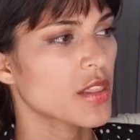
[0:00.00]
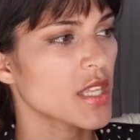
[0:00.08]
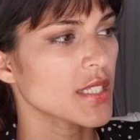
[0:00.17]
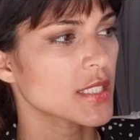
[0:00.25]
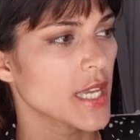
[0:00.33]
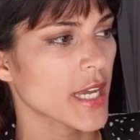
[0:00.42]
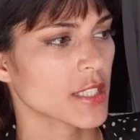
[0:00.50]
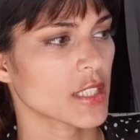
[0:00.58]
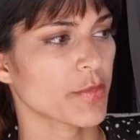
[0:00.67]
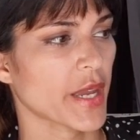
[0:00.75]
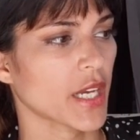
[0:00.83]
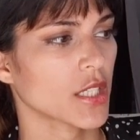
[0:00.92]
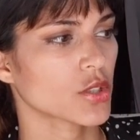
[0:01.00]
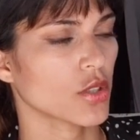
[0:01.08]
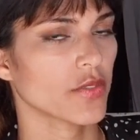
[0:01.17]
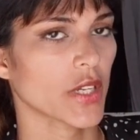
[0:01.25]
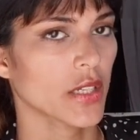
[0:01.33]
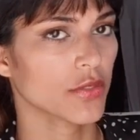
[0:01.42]
this aspect
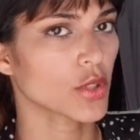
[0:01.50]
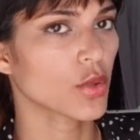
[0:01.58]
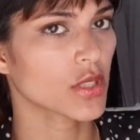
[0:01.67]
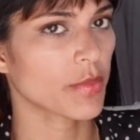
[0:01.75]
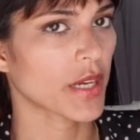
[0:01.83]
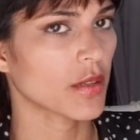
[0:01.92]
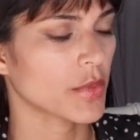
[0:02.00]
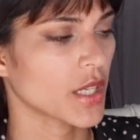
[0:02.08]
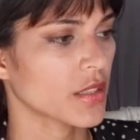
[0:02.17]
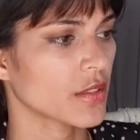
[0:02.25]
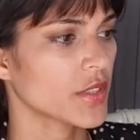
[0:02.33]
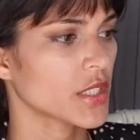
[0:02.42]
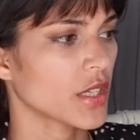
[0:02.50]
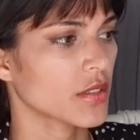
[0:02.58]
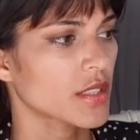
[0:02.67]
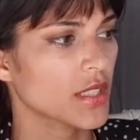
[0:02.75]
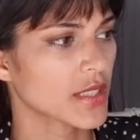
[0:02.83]
of, and I've talked about it in my other videos,